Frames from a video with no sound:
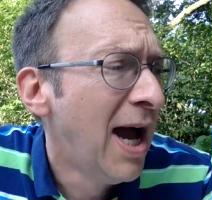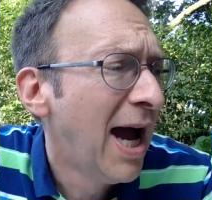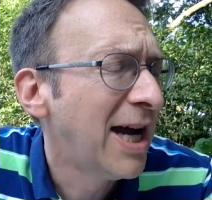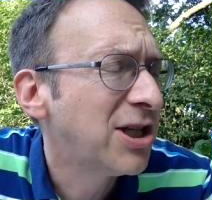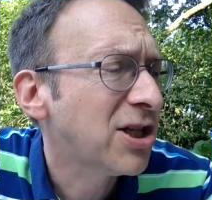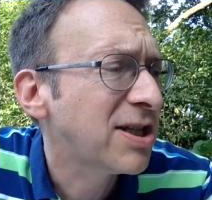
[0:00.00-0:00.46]

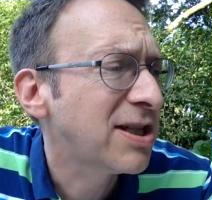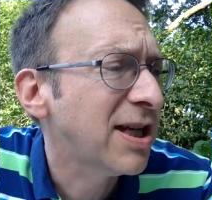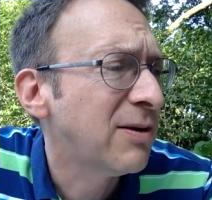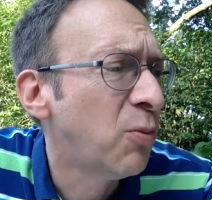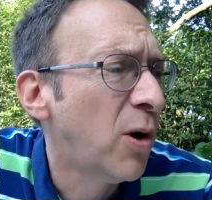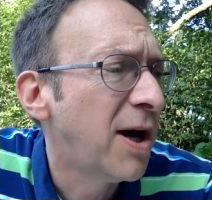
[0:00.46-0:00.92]
I just
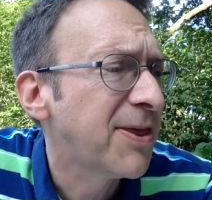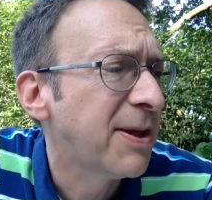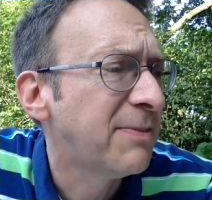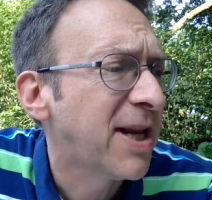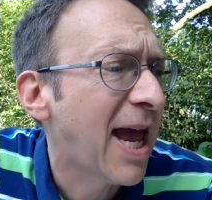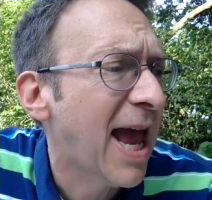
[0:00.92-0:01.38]
didn't want
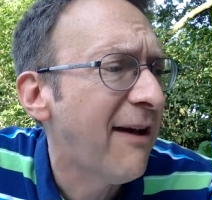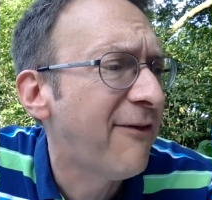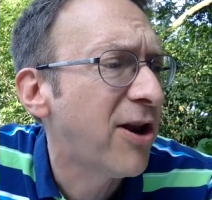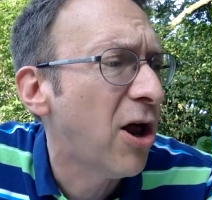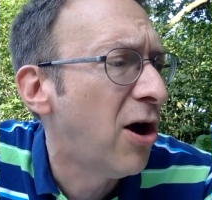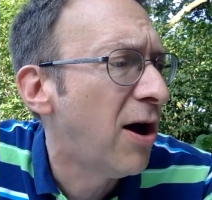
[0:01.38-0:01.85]
them to have
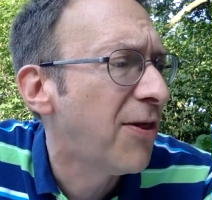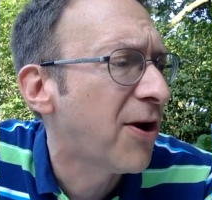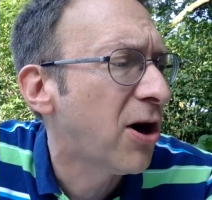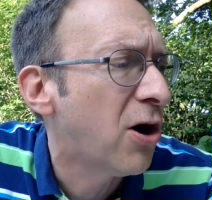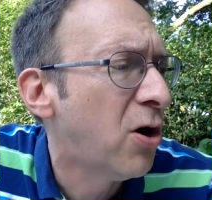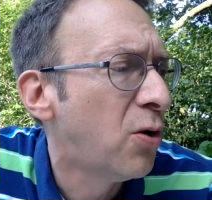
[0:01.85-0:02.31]
it all
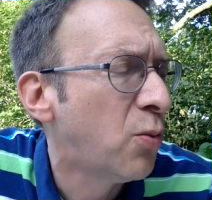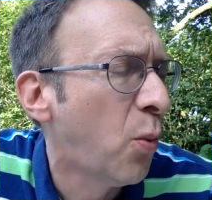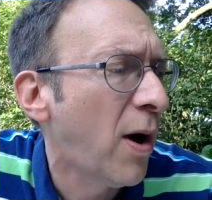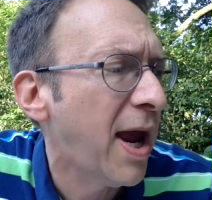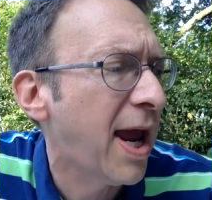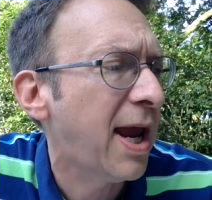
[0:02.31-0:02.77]
their own
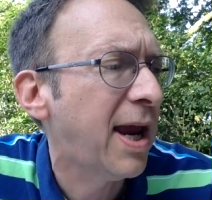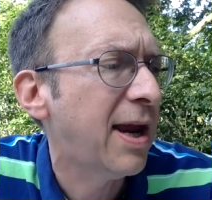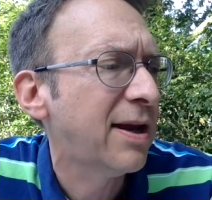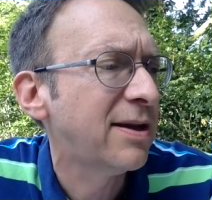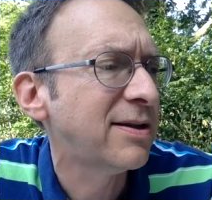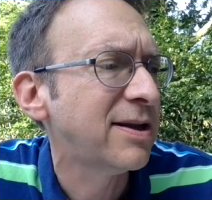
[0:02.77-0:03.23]
way,"
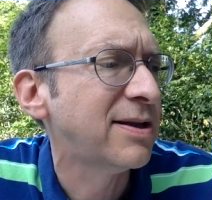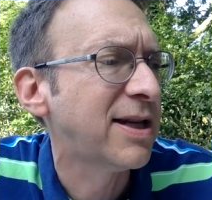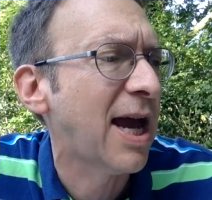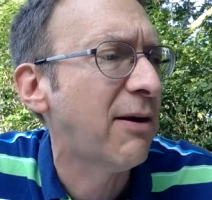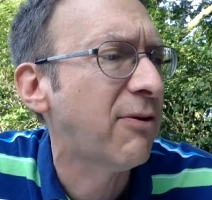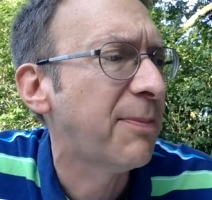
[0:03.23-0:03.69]

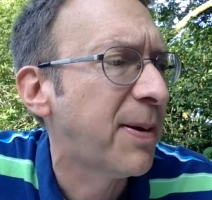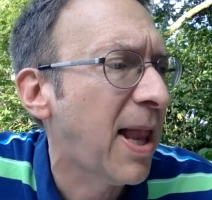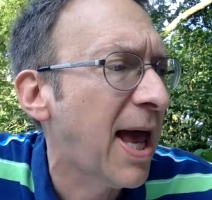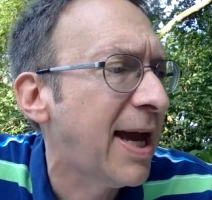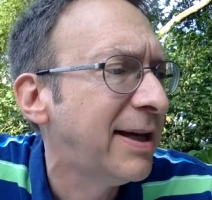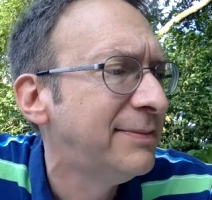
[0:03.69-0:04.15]
Tendai
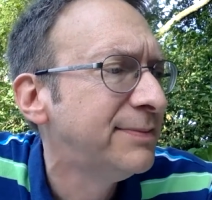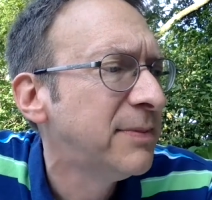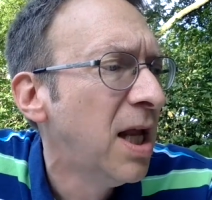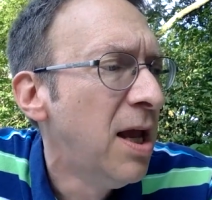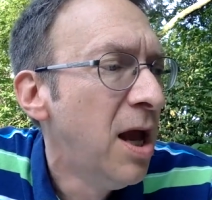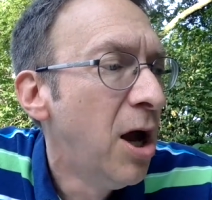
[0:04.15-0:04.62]
replied.
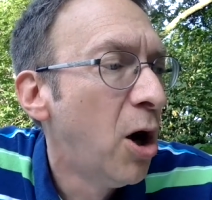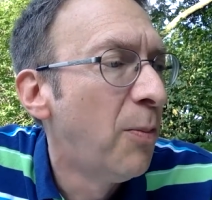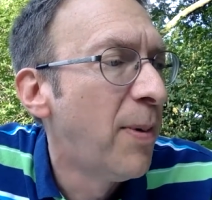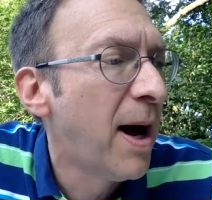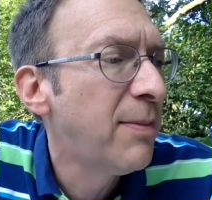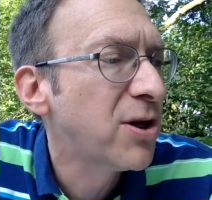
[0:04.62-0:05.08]

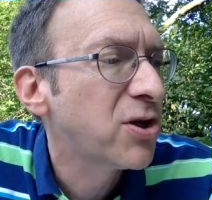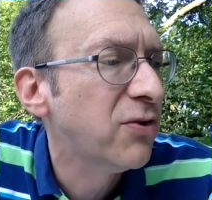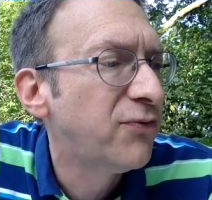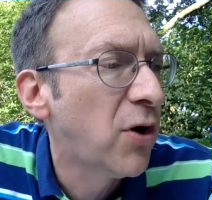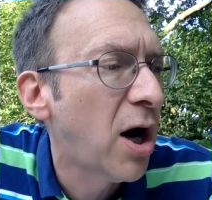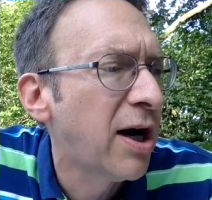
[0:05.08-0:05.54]
Obama
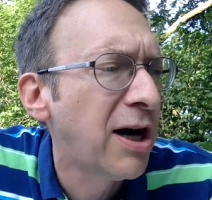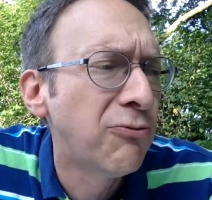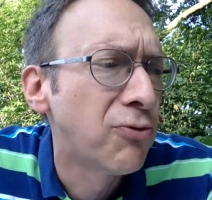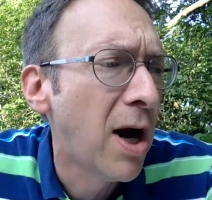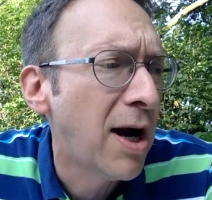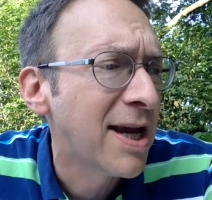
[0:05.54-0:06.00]
Shavari
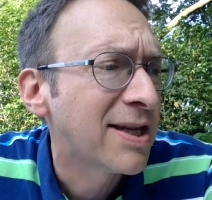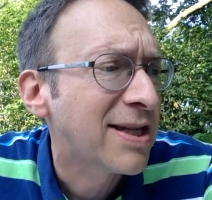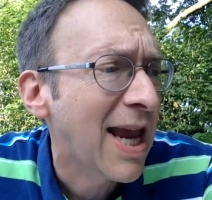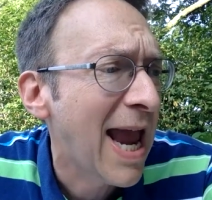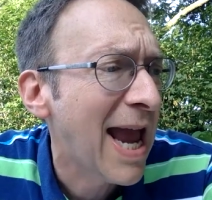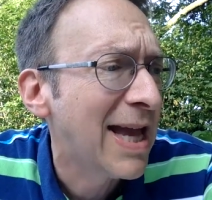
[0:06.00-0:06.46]
wrung his
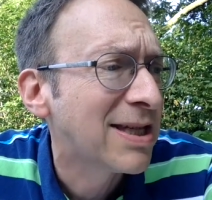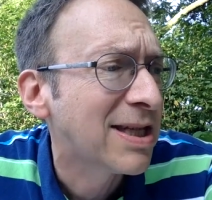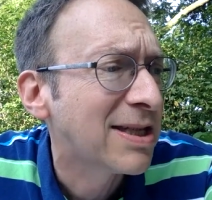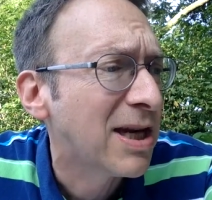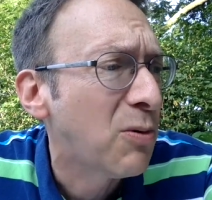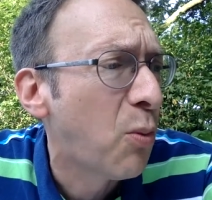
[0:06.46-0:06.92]
hands
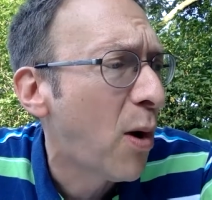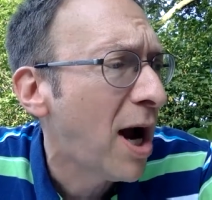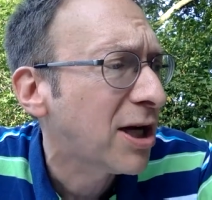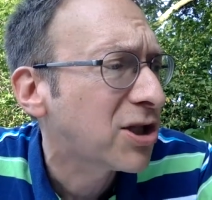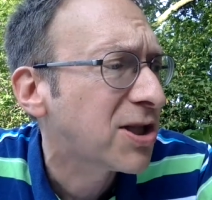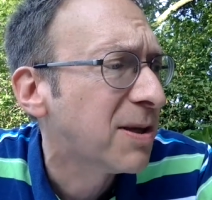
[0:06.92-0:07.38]
as he
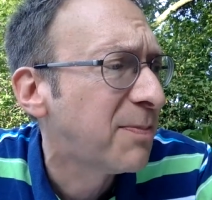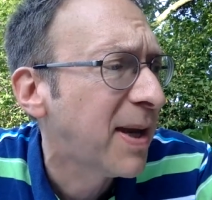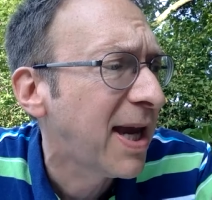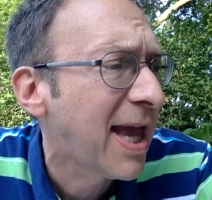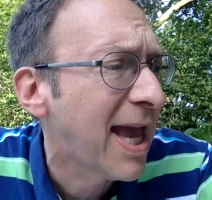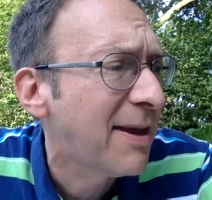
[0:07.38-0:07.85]
watched the
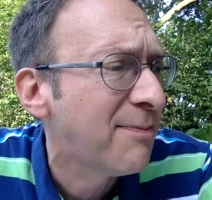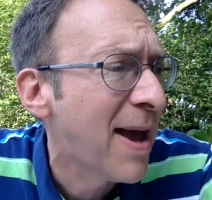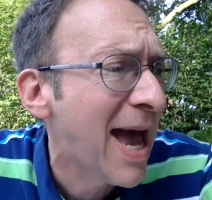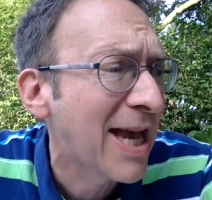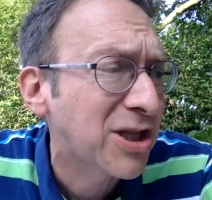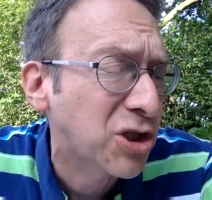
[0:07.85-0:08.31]
big head
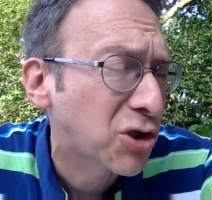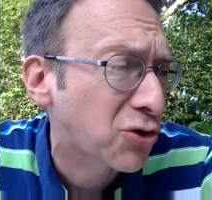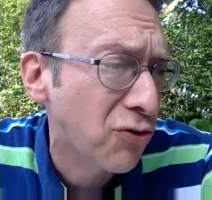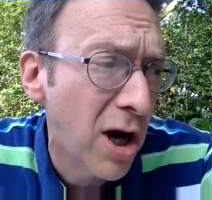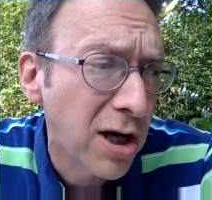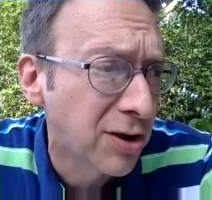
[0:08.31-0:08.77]
mask
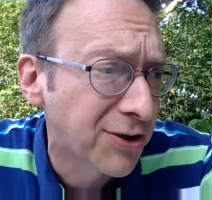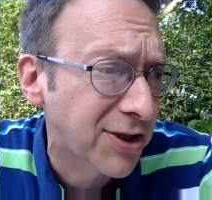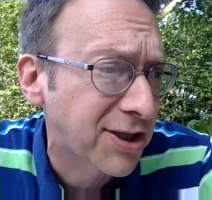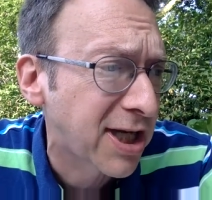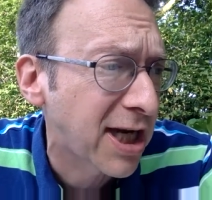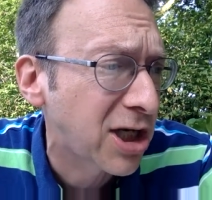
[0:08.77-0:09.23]
struggle to
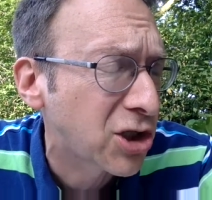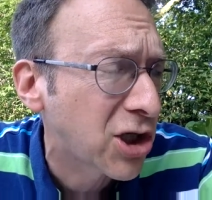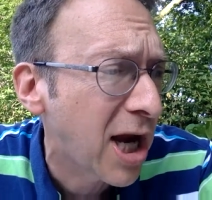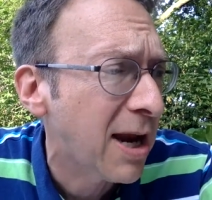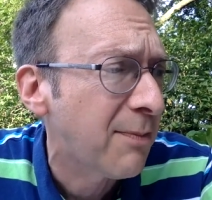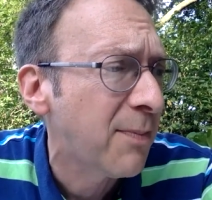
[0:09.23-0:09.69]
take
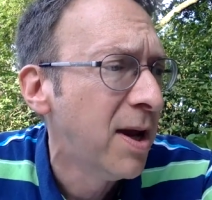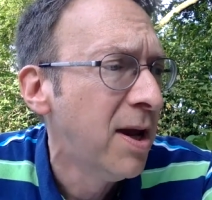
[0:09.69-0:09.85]
shape.